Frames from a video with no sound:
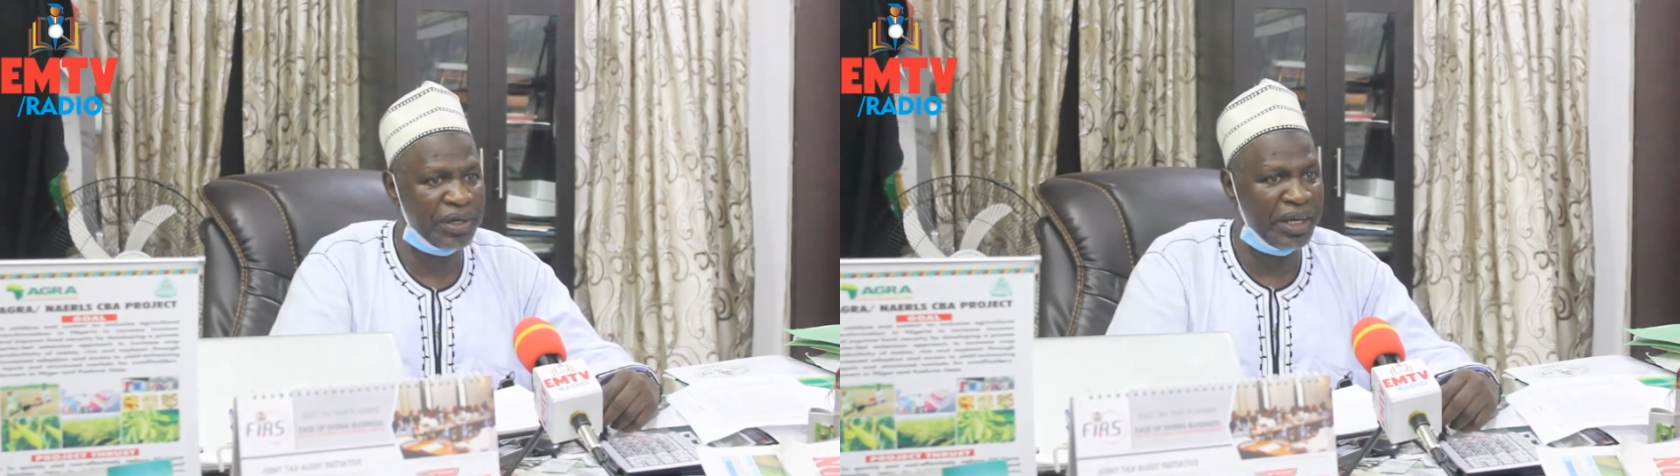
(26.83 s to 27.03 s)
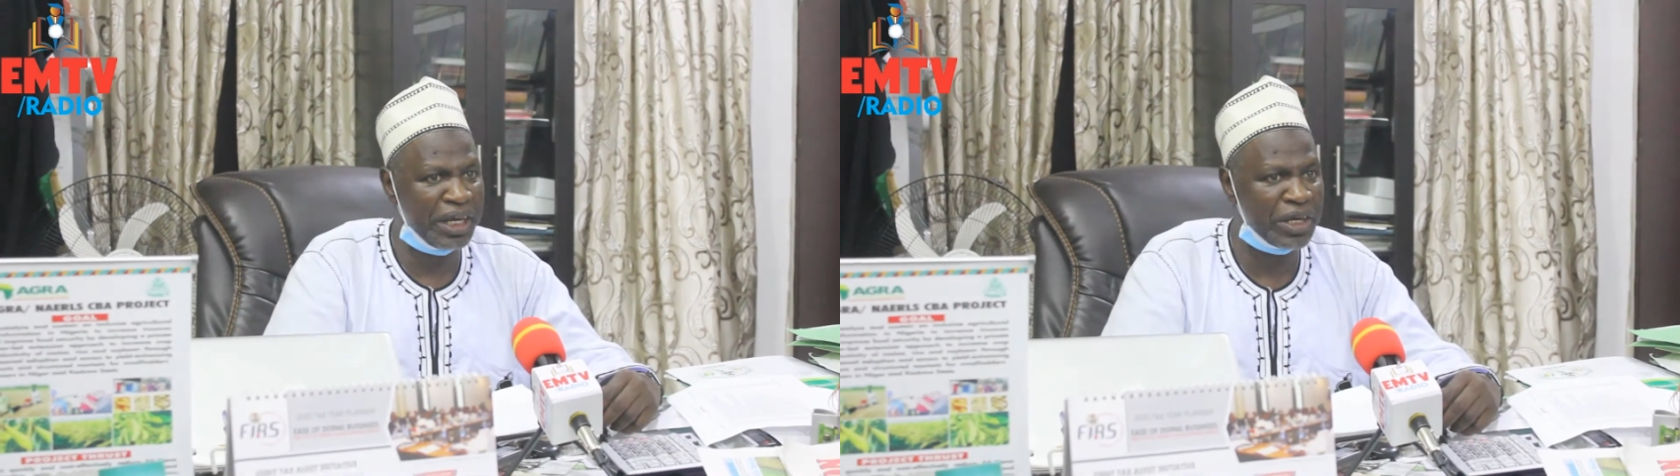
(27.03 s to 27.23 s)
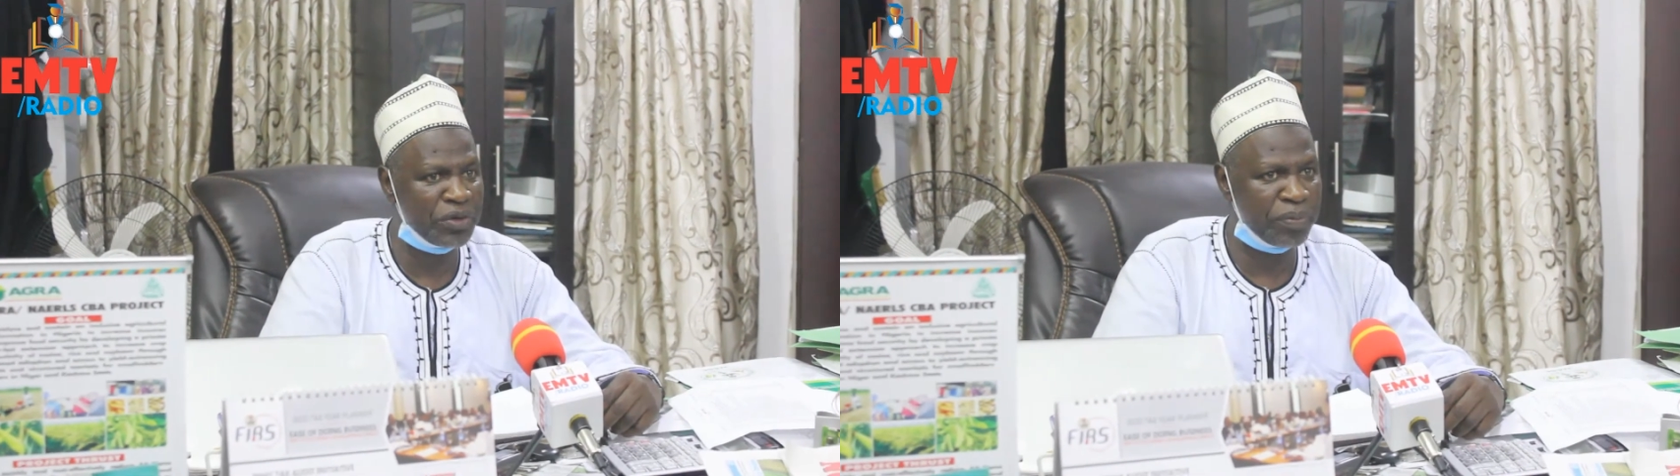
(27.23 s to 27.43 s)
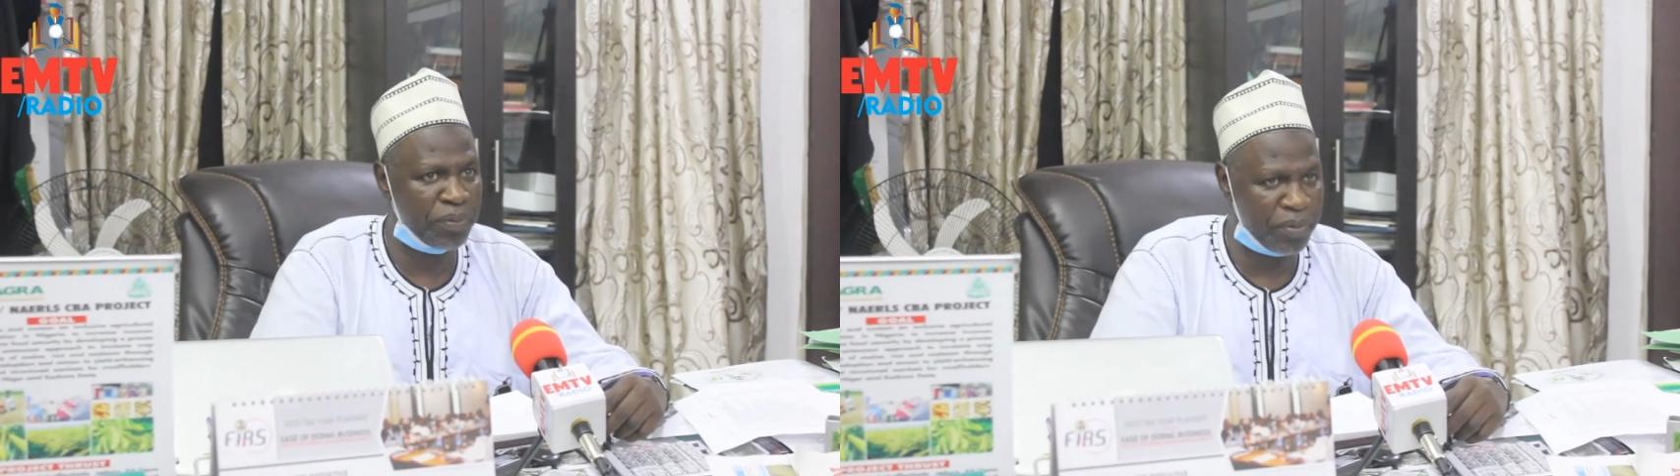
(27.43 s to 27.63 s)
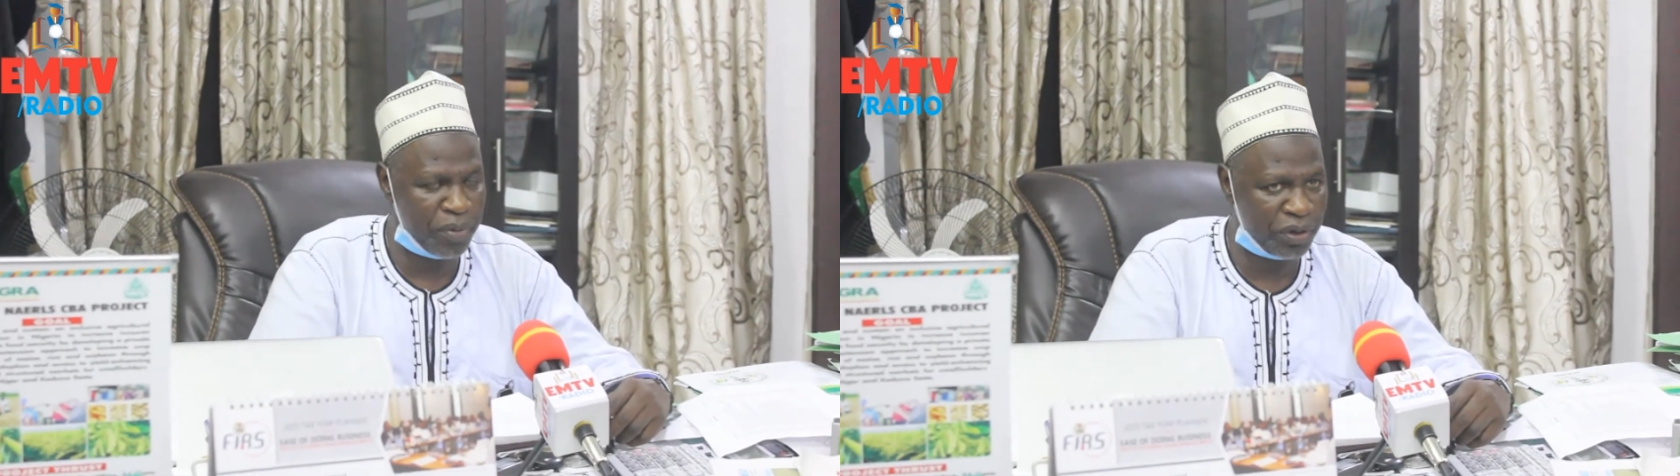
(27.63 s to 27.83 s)
engaged to
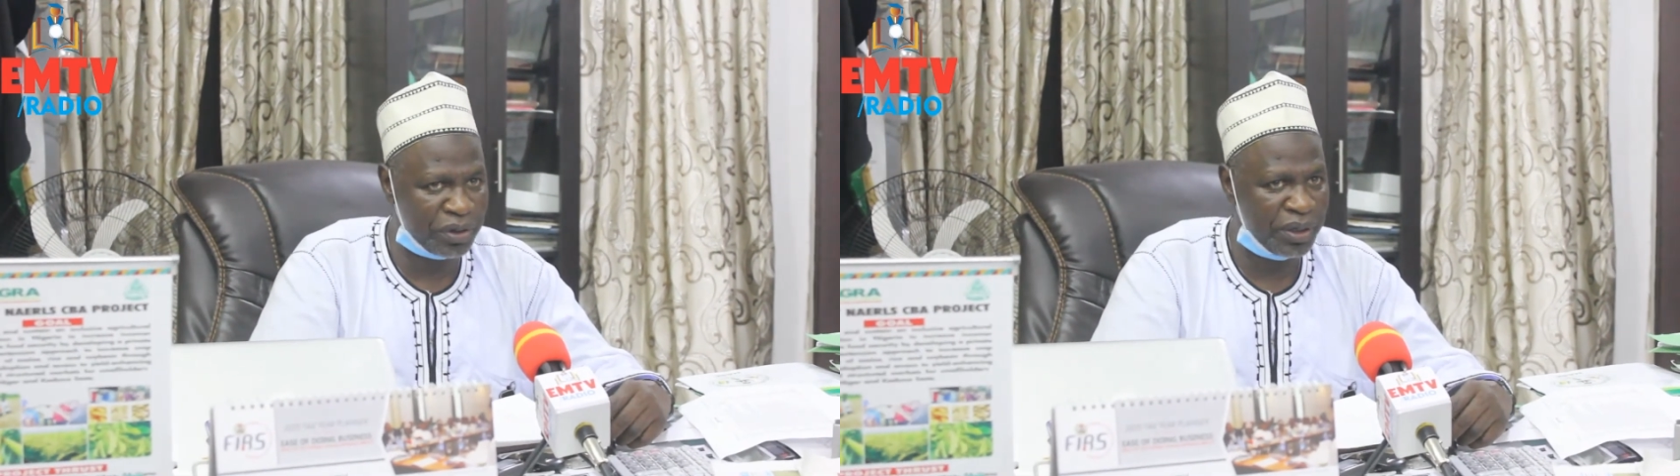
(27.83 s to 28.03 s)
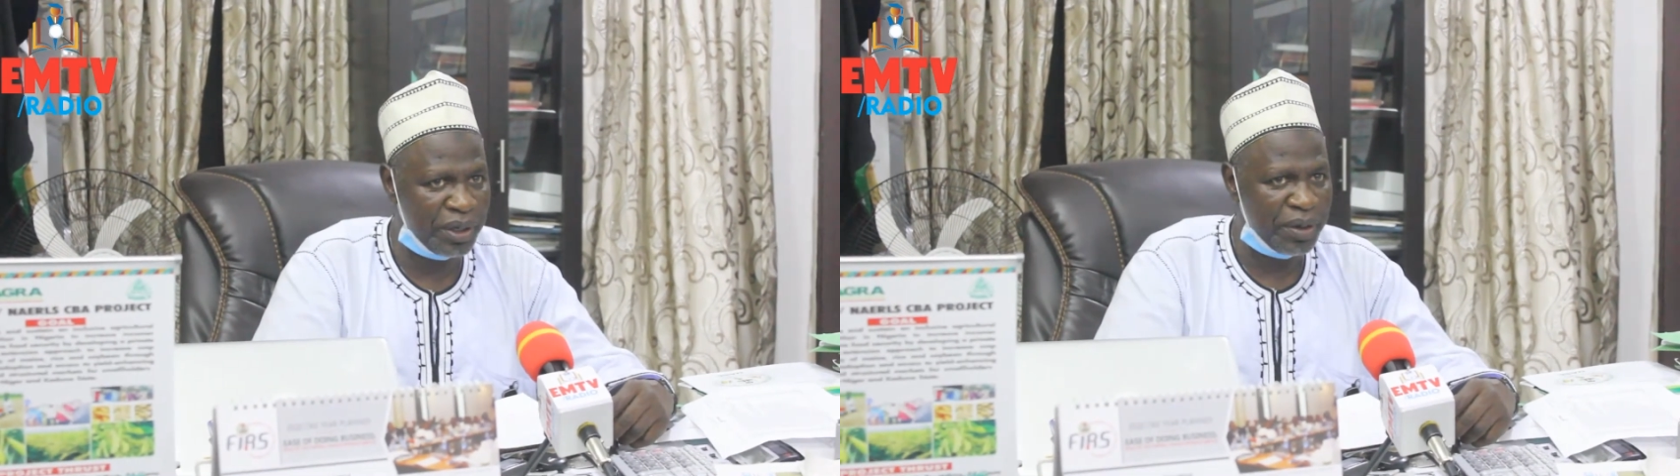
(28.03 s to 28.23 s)
promote.